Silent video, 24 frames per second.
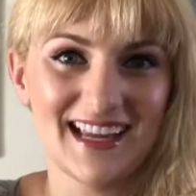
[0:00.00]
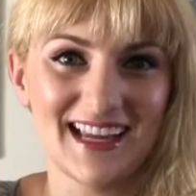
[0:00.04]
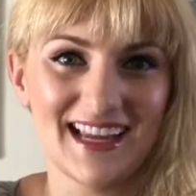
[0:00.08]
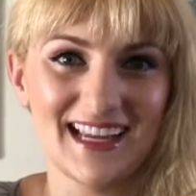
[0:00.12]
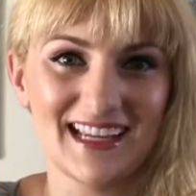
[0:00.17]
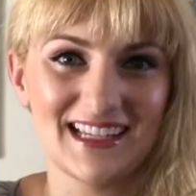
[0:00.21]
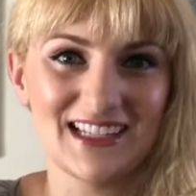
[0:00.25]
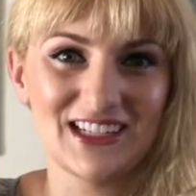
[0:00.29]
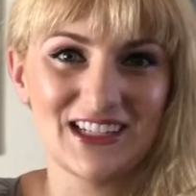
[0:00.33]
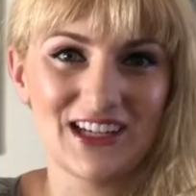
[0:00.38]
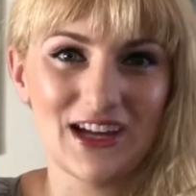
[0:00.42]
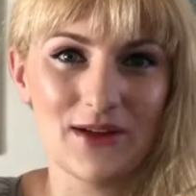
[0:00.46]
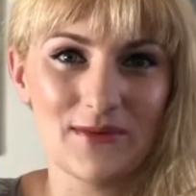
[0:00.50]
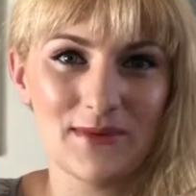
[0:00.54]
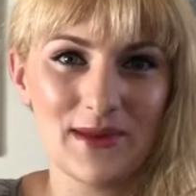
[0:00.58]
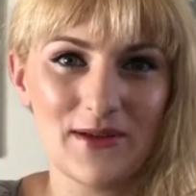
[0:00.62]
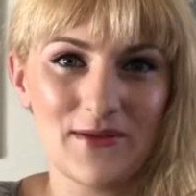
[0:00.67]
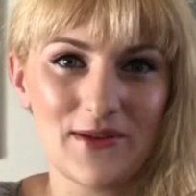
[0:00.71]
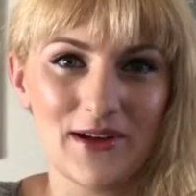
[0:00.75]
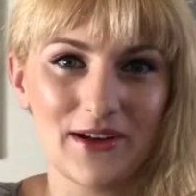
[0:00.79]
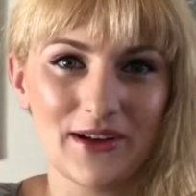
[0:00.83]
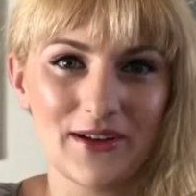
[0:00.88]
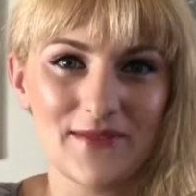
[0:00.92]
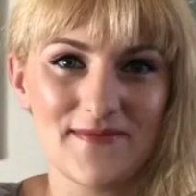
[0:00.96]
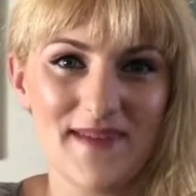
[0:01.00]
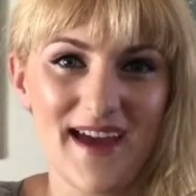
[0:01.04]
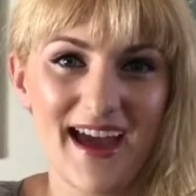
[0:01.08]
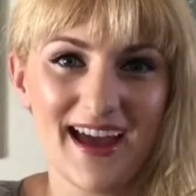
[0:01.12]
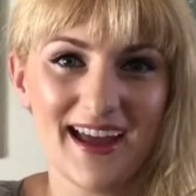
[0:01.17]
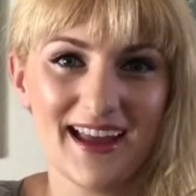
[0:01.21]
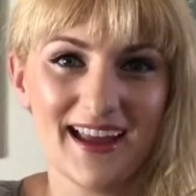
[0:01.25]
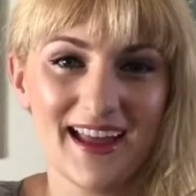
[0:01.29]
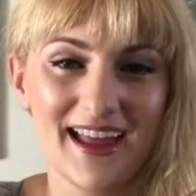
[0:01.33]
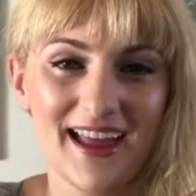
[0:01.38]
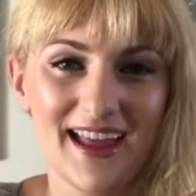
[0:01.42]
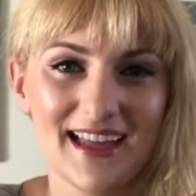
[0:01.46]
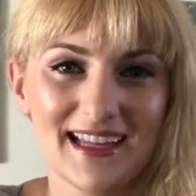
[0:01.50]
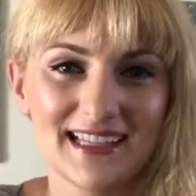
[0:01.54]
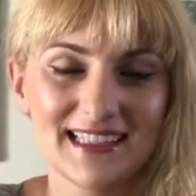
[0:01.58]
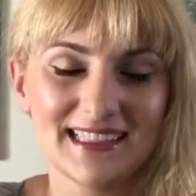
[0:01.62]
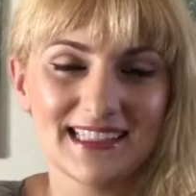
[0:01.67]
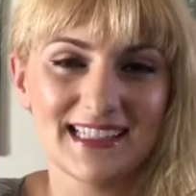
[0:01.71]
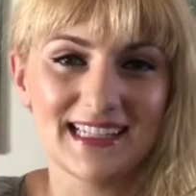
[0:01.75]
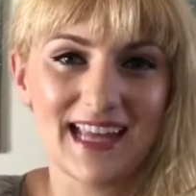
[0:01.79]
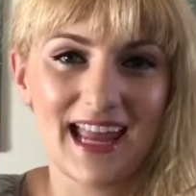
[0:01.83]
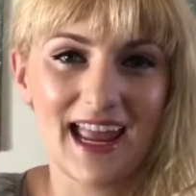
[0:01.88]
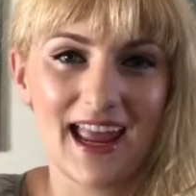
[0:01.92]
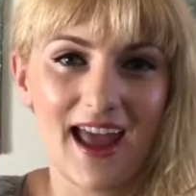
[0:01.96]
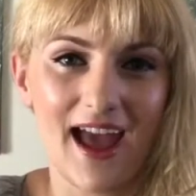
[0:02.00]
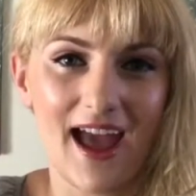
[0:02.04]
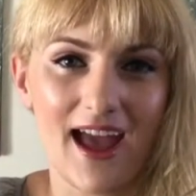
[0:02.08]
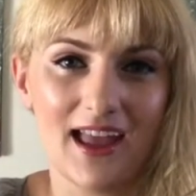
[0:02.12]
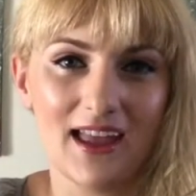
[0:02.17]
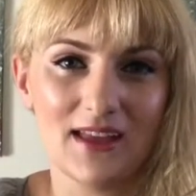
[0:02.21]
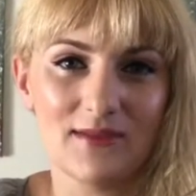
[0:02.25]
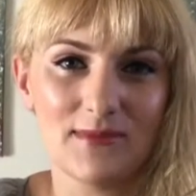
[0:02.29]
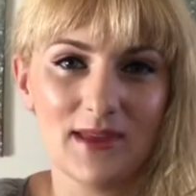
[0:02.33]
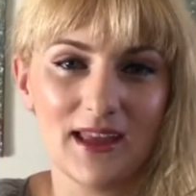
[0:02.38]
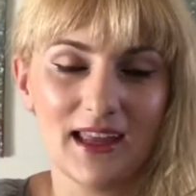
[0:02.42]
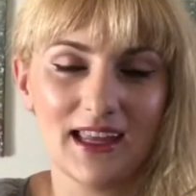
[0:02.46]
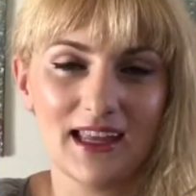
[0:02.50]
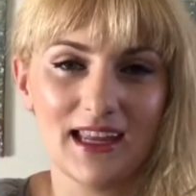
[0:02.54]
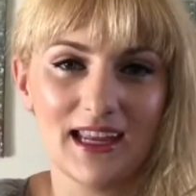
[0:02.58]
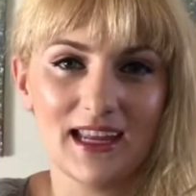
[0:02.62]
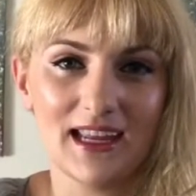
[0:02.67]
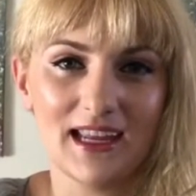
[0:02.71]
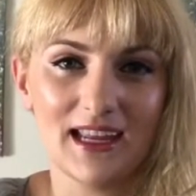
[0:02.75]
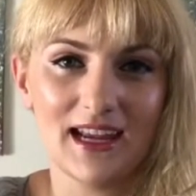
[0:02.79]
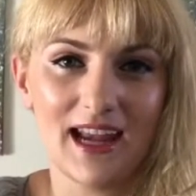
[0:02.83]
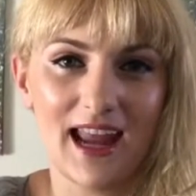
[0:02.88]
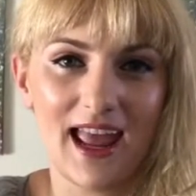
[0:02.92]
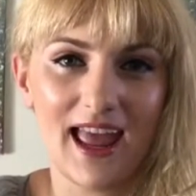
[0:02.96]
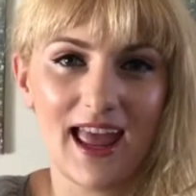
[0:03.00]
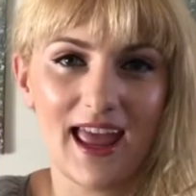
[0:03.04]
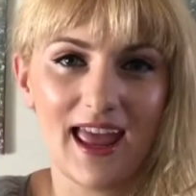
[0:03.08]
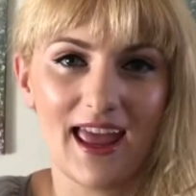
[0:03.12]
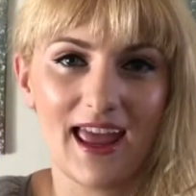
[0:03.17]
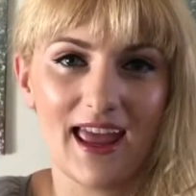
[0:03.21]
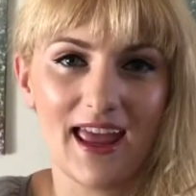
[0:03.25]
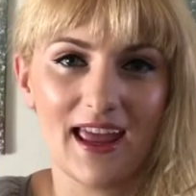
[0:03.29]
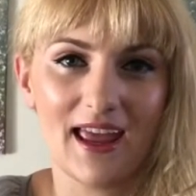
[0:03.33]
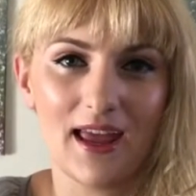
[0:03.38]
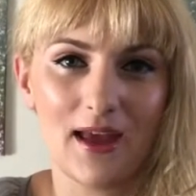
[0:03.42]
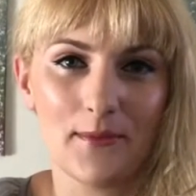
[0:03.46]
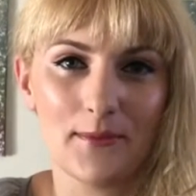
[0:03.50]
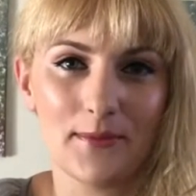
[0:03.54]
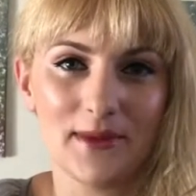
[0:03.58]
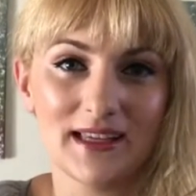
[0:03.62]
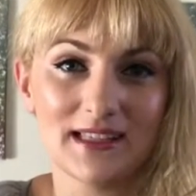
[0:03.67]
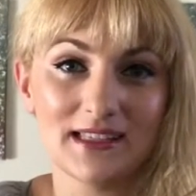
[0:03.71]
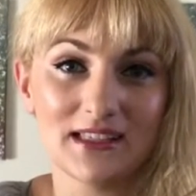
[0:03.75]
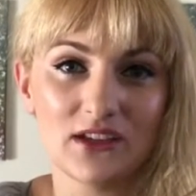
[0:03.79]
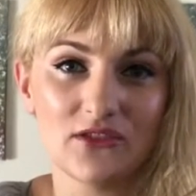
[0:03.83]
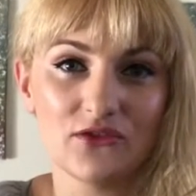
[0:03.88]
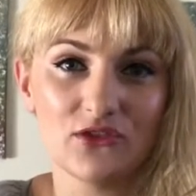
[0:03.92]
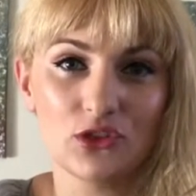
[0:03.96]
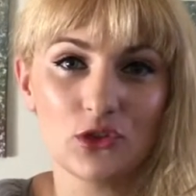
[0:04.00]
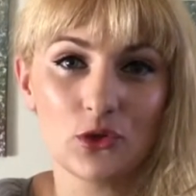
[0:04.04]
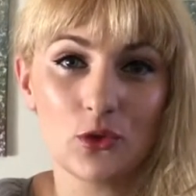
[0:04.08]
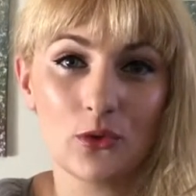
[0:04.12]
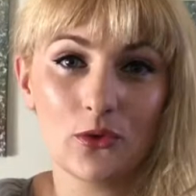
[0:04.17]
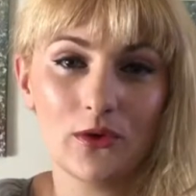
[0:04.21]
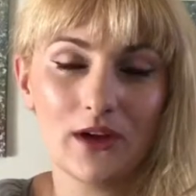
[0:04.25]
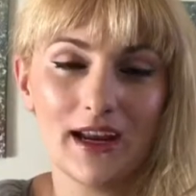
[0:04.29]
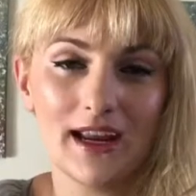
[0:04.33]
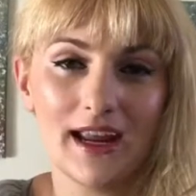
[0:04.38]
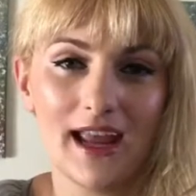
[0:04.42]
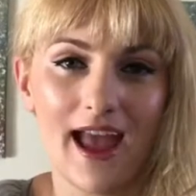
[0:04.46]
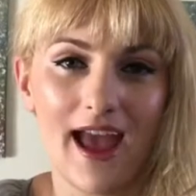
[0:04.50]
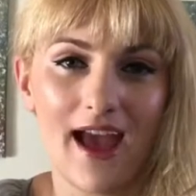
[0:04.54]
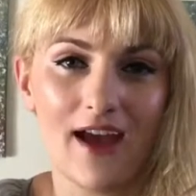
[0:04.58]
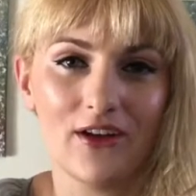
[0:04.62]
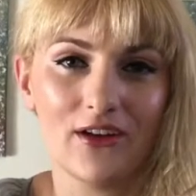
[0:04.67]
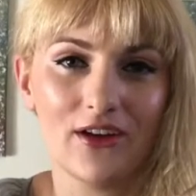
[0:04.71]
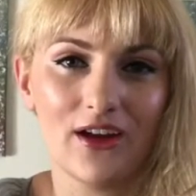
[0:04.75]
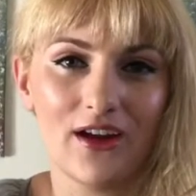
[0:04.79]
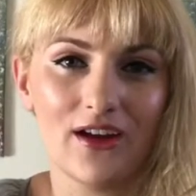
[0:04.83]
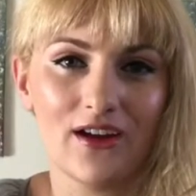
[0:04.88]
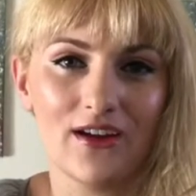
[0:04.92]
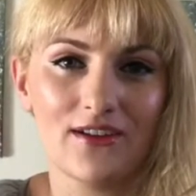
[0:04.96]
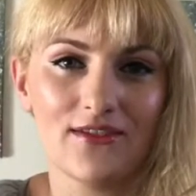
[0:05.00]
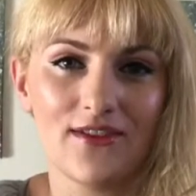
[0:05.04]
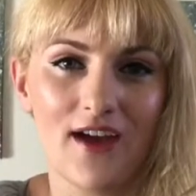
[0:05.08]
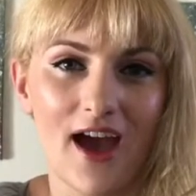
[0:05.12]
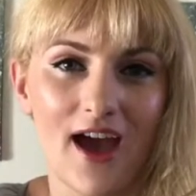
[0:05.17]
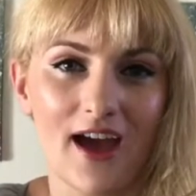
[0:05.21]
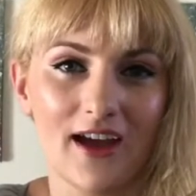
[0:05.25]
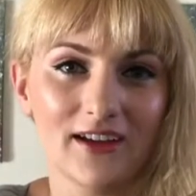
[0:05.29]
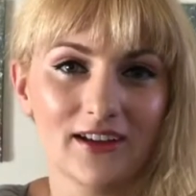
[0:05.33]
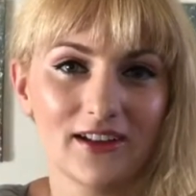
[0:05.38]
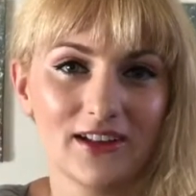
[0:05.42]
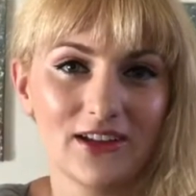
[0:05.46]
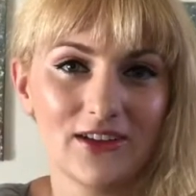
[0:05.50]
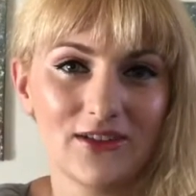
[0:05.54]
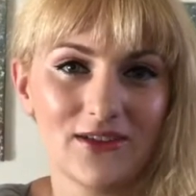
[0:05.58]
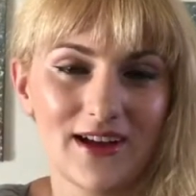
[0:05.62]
It's Shelby, welcome back. Today I am making a piece of jewelry out of hot glue.